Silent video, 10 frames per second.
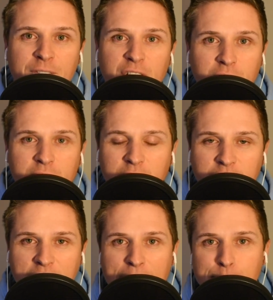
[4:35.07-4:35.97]
filling
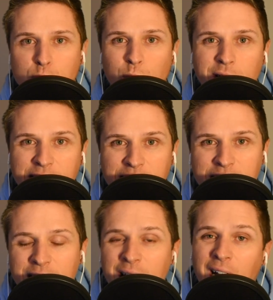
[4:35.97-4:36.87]
in gaps where
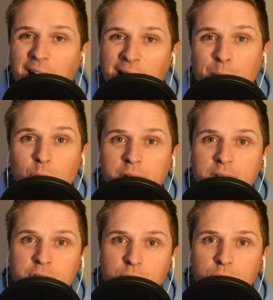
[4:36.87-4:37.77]
needed. I'm willing
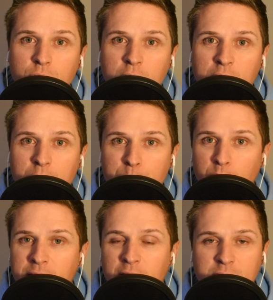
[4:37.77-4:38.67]
to
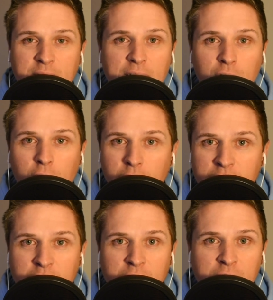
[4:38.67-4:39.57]
put Nelson Agholor
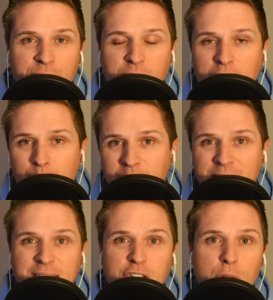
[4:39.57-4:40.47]
in if I'm like a
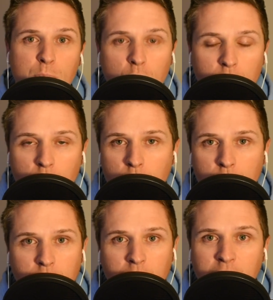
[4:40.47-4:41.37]
DJ Moore
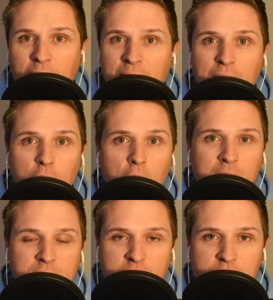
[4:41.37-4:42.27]
owner and I
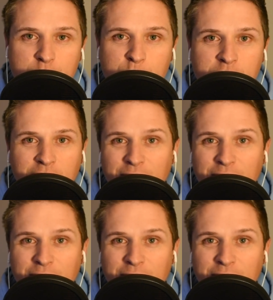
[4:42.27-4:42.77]
lost him,